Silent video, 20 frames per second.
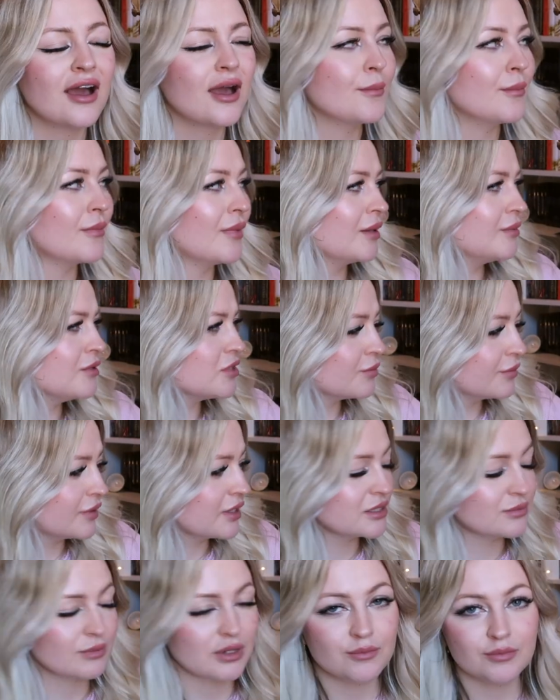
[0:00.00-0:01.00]
Maybe some of
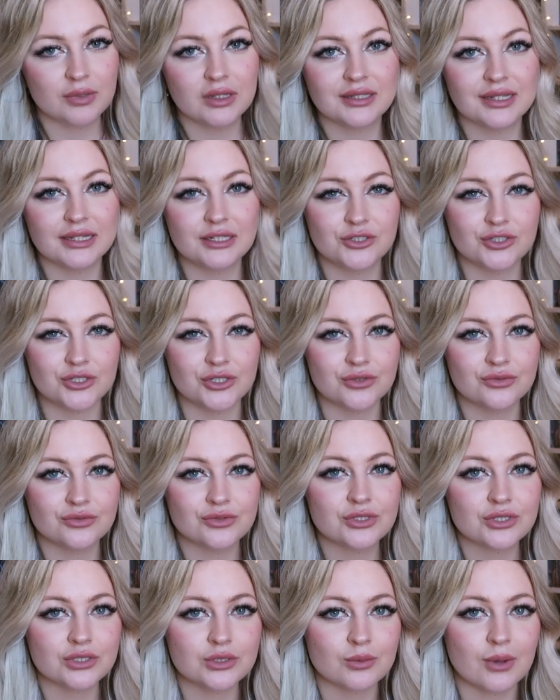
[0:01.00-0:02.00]
this might be late
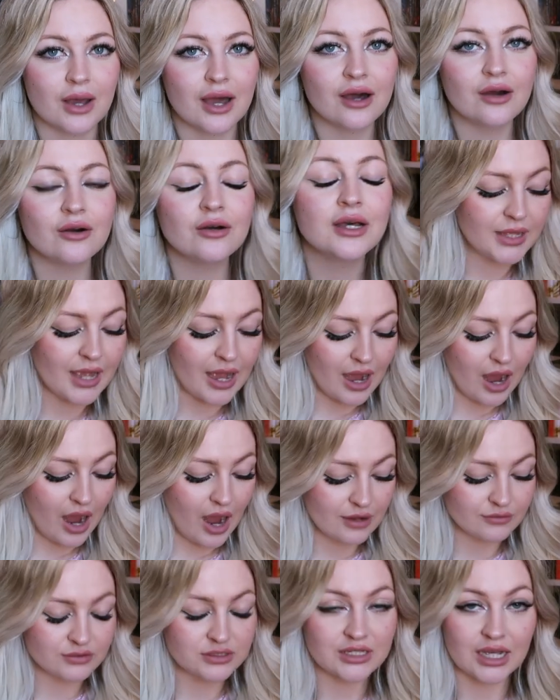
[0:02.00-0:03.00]
June as well. Yeah,
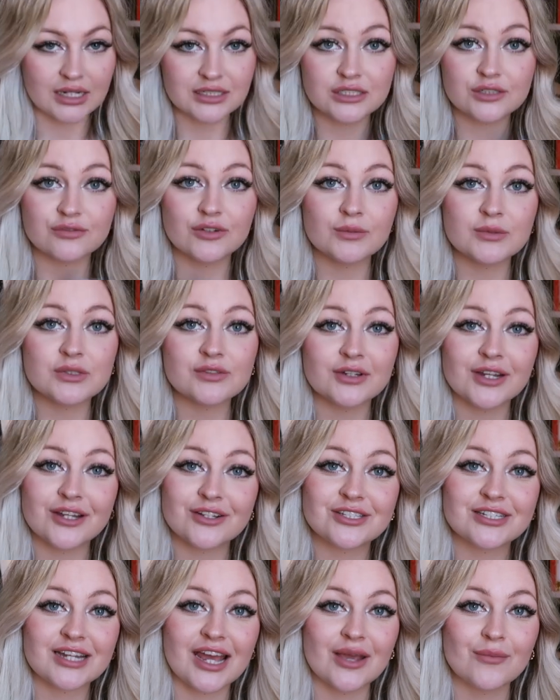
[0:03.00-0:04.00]
I've decided to film this video
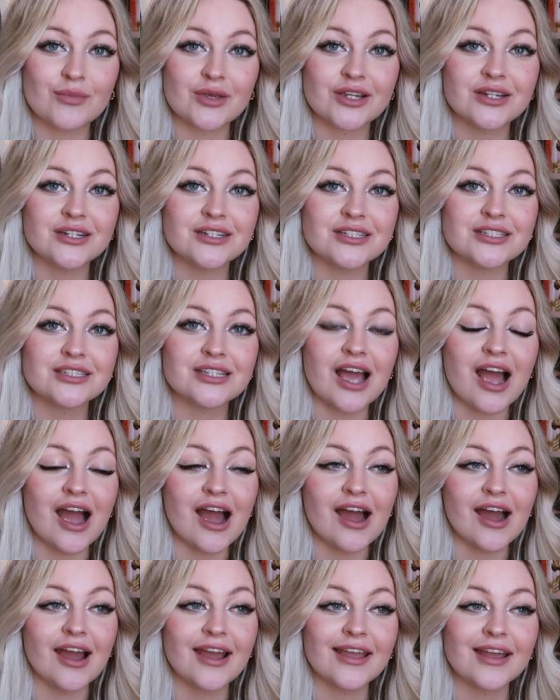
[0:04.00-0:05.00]
today because
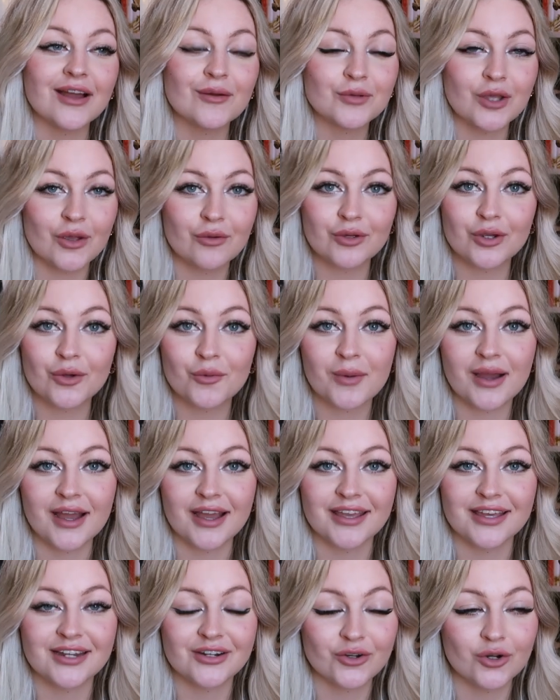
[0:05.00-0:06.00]
I am going
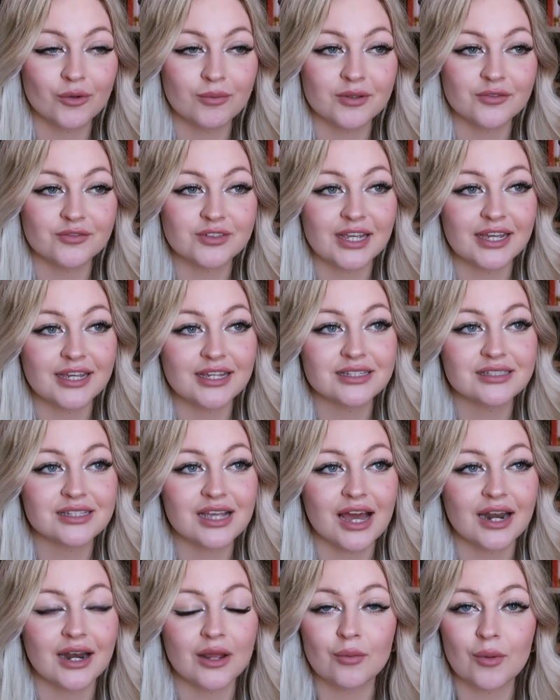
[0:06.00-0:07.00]
away in a couple of days
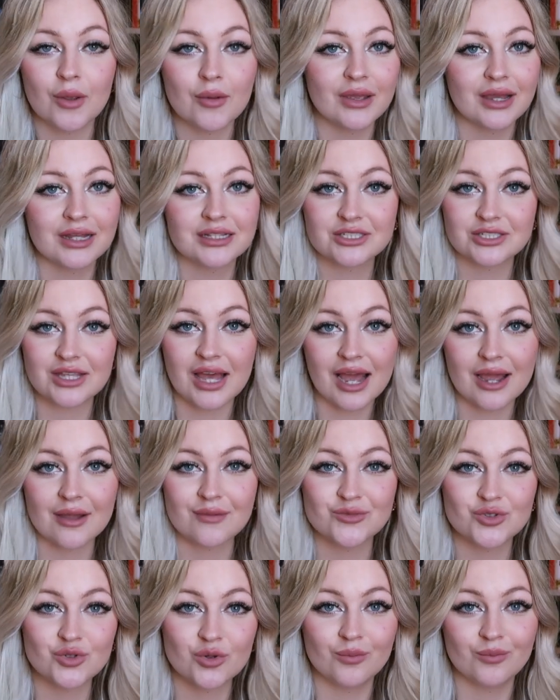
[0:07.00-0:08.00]
and I won't get
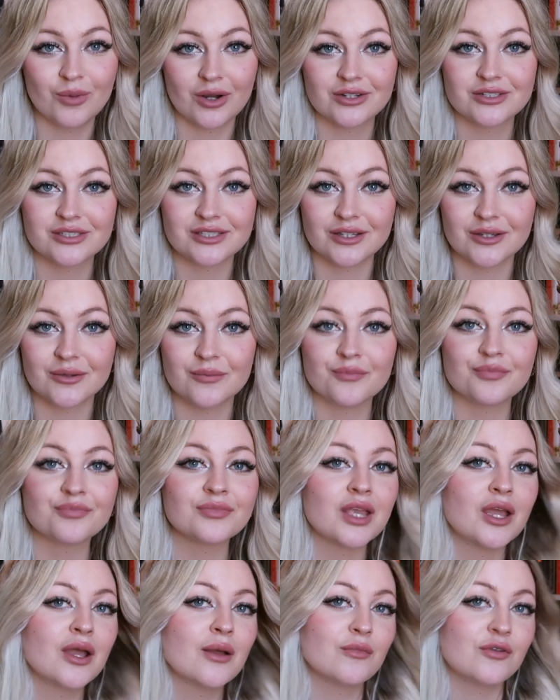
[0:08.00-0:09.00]
time to unbox them
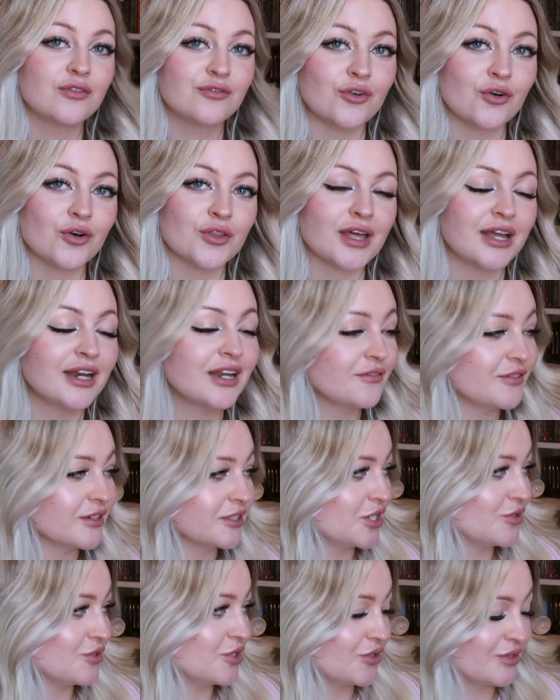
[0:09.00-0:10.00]
before then if I
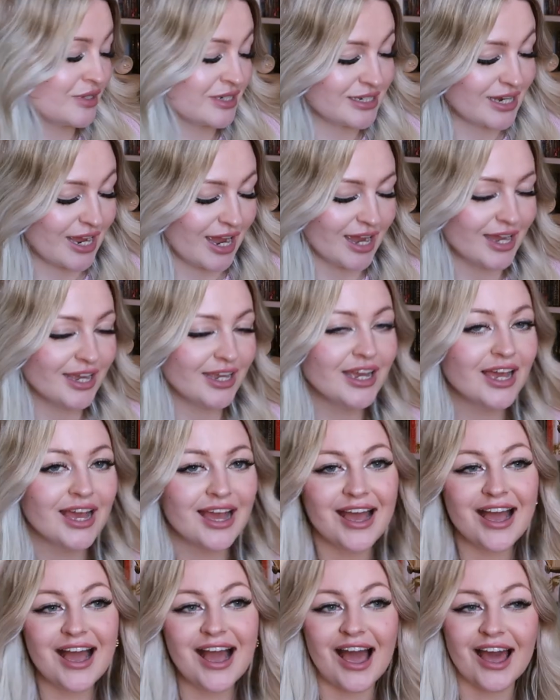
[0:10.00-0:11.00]
didn't do it today.
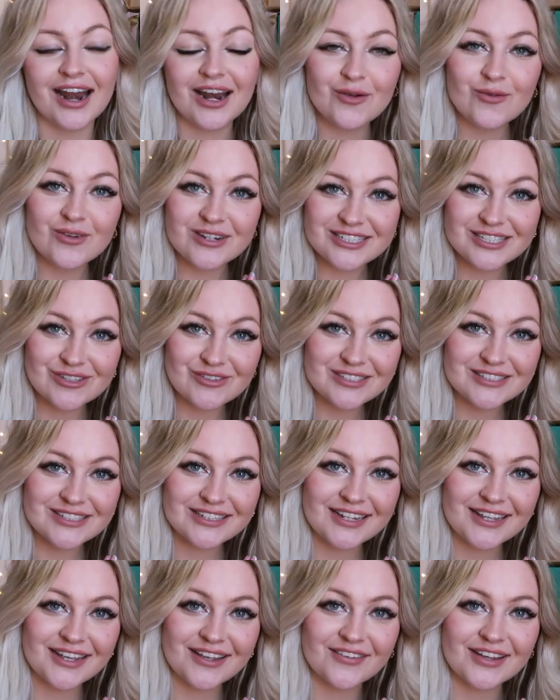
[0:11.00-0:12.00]
And I want to see what's
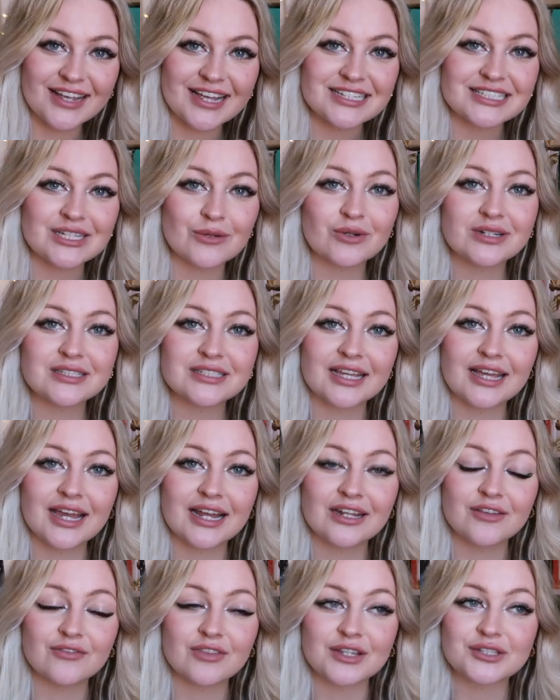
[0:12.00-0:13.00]
in here in case I want to take
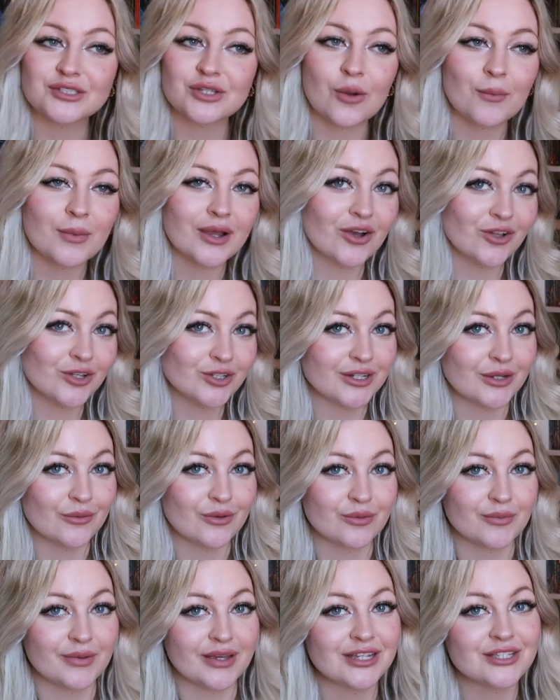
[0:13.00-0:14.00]
any of this on my holiday
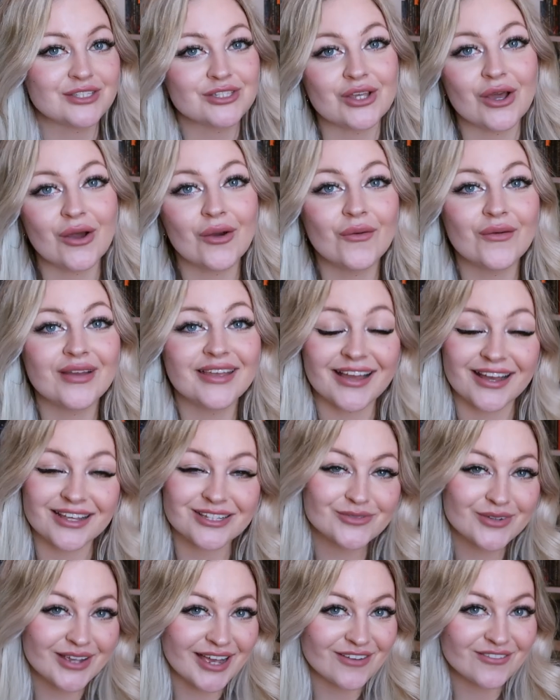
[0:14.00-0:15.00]
with me. So
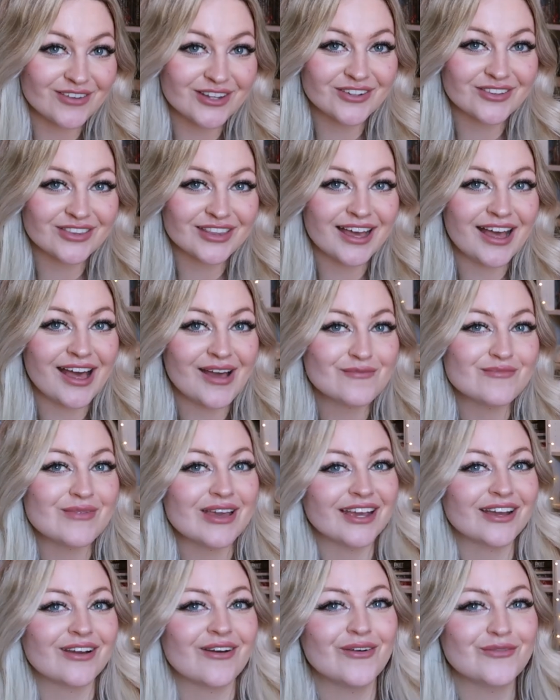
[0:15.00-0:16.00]
yes, we have another
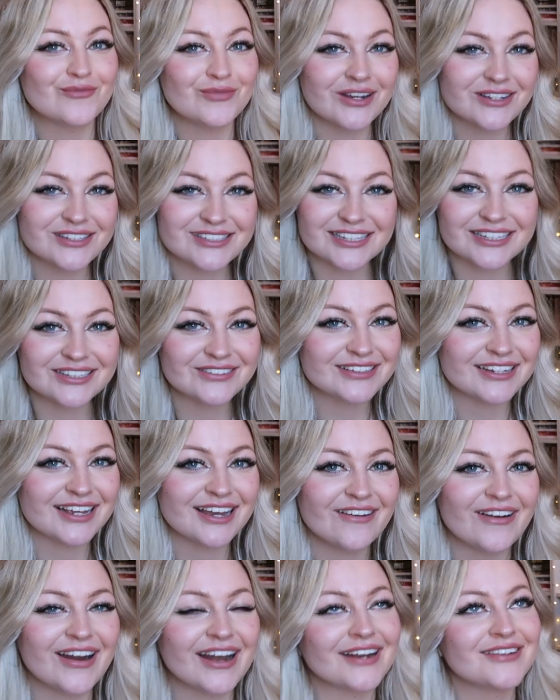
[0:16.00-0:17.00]
big unboxing video
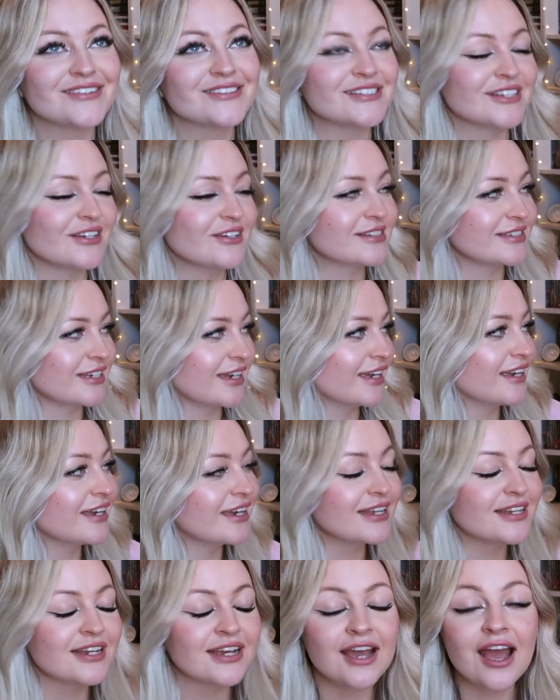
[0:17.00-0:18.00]
and I'm so
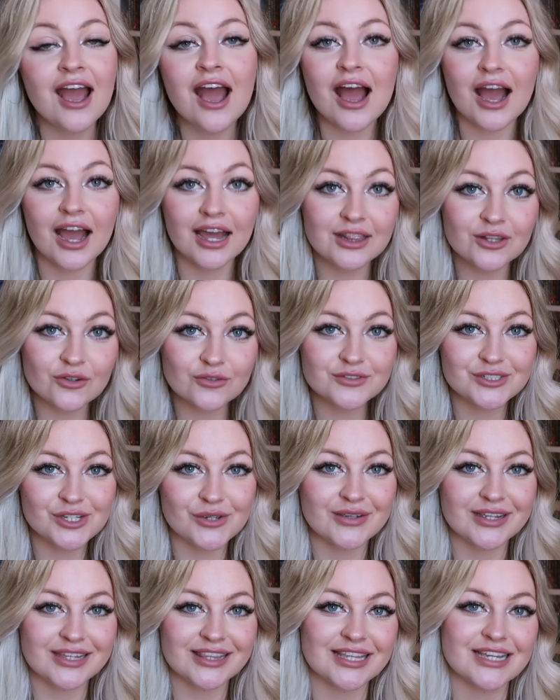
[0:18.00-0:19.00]
excited. I love
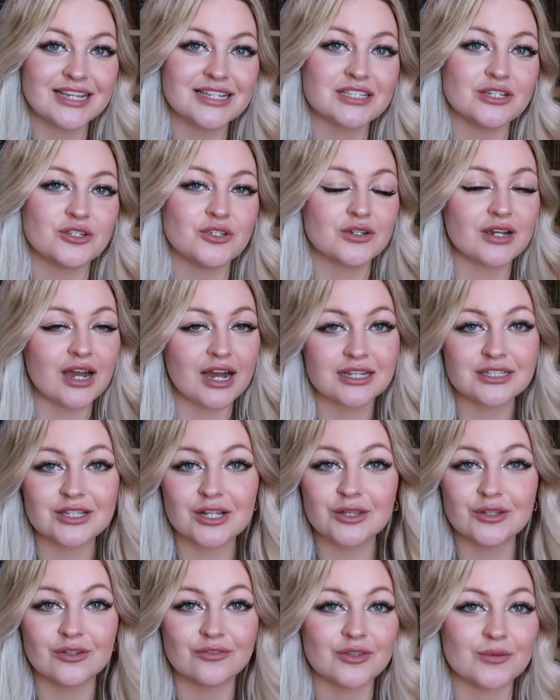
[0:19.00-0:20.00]
doing these and you guys
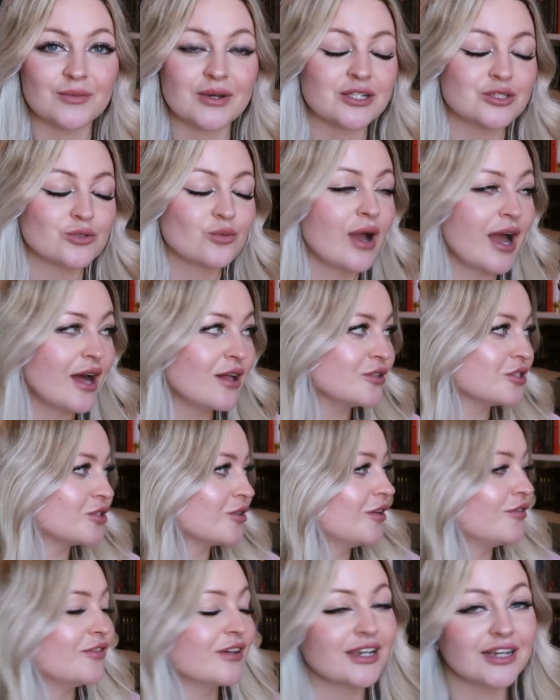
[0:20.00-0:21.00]
love them as well, so
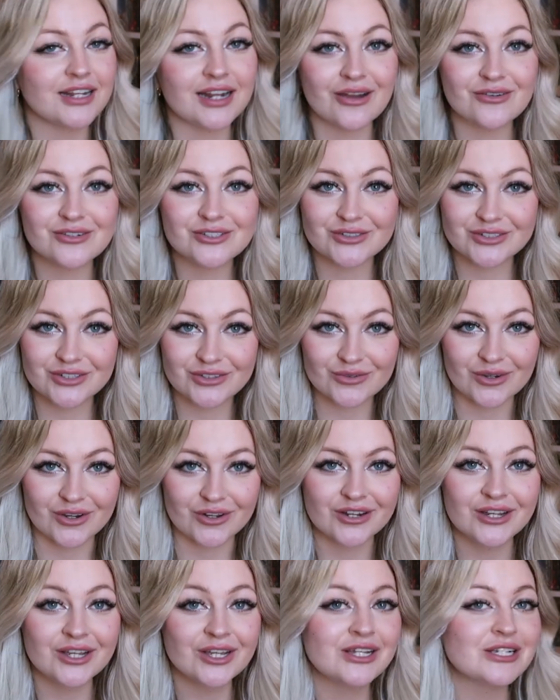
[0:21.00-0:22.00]
I figured I would do another
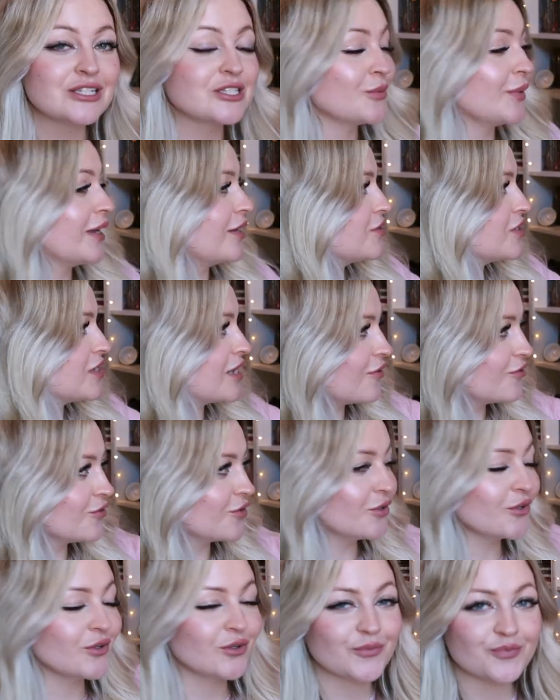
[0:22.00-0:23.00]
one. So we have
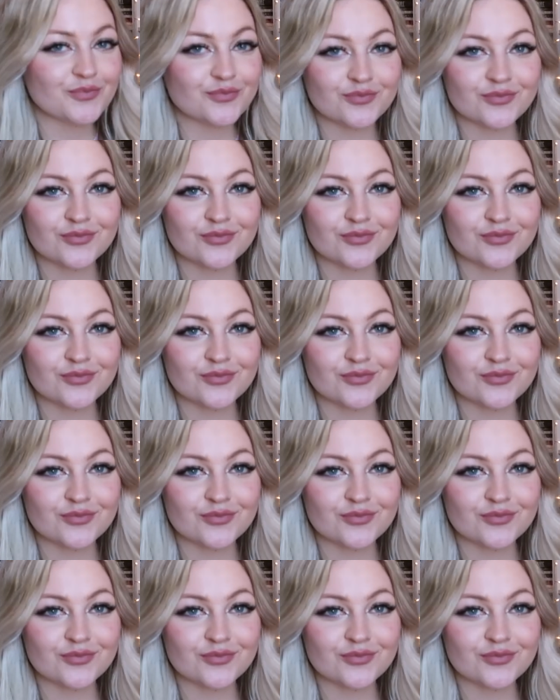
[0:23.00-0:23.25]
several